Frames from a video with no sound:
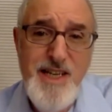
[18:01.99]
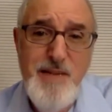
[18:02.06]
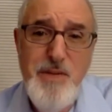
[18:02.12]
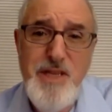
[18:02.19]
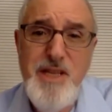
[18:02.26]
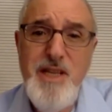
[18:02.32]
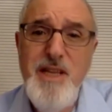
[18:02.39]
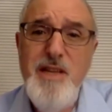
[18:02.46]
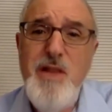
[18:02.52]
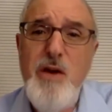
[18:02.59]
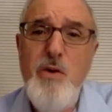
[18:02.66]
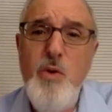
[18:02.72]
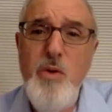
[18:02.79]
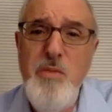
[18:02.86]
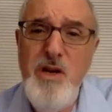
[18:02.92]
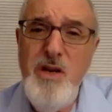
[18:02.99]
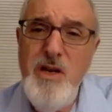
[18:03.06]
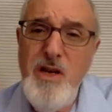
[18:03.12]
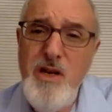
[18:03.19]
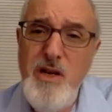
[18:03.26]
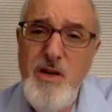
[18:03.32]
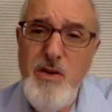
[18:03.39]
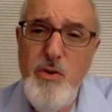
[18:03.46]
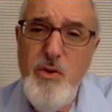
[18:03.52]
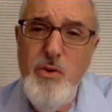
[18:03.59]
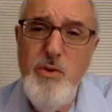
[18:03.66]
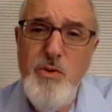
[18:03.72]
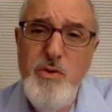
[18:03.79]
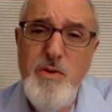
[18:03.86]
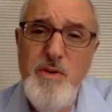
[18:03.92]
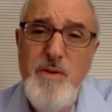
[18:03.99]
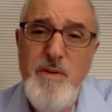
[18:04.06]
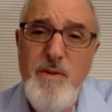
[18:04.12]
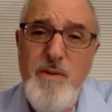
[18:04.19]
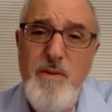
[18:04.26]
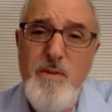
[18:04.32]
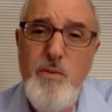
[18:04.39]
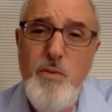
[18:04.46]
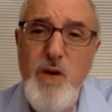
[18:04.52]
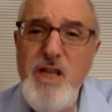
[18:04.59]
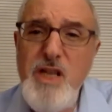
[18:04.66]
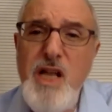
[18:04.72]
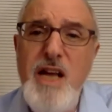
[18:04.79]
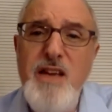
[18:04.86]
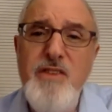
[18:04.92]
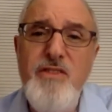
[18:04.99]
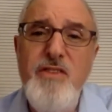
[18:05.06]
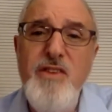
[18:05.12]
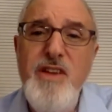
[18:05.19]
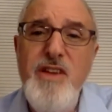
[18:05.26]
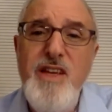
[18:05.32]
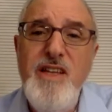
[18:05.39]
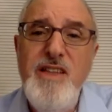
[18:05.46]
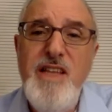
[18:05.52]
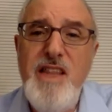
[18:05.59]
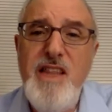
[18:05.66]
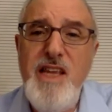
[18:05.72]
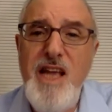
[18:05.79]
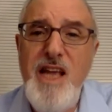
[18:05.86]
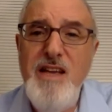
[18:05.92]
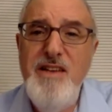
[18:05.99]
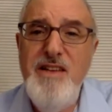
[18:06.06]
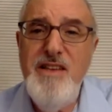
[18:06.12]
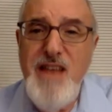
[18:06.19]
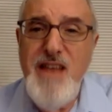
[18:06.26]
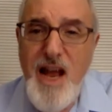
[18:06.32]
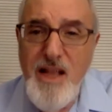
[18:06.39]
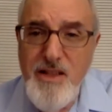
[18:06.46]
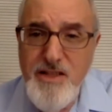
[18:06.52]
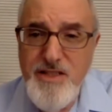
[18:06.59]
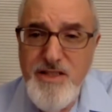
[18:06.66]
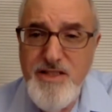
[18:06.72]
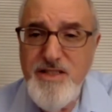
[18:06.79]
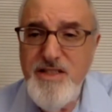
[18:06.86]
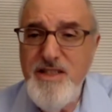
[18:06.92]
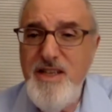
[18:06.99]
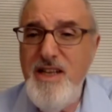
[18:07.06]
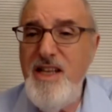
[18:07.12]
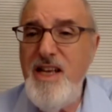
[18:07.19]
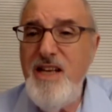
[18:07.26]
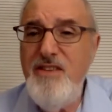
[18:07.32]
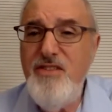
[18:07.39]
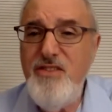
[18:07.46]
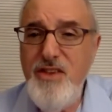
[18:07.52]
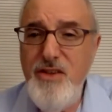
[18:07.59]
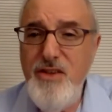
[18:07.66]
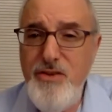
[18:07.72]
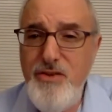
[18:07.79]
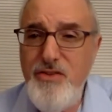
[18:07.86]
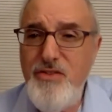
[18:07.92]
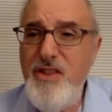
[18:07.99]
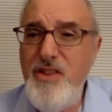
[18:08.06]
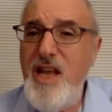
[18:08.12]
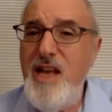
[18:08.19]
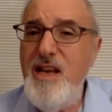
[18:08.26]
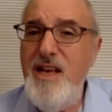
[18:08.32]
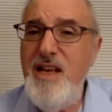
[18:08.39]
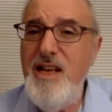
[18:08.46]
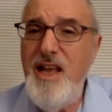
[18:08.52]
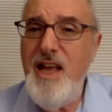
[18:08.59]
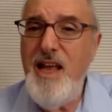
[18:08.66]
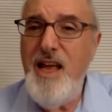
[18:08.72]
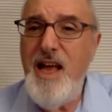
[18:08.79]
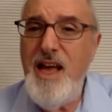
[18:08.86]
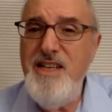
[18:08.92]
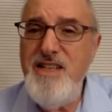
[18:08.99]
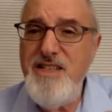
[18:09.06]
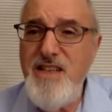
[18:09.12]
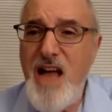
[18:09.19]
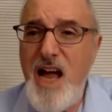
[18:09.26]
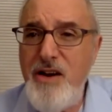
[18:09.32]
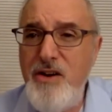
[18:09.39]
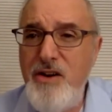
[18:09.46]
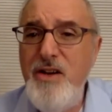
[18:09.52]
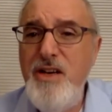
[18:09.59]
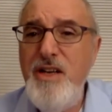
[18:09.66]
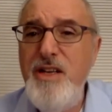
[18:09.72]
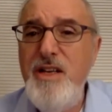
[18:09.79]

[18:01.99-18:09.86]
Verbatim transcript: But there were women who realized that they had talents and they had skills and they had a desire